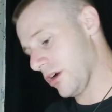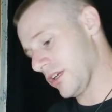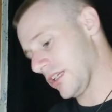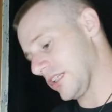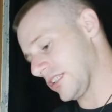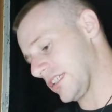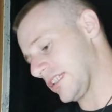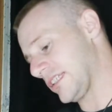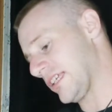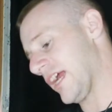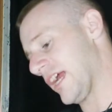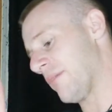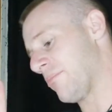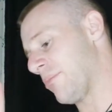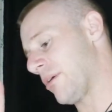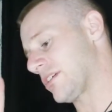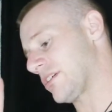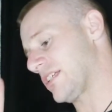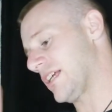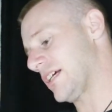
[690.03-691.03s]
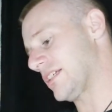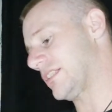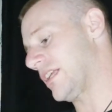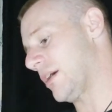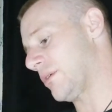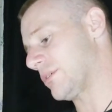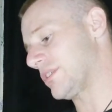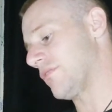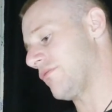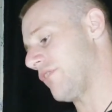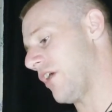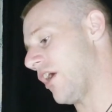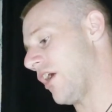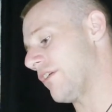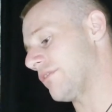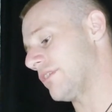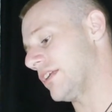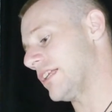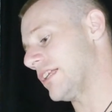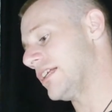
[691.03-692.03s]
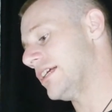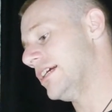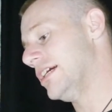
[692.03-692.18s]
This is the same person that was involved in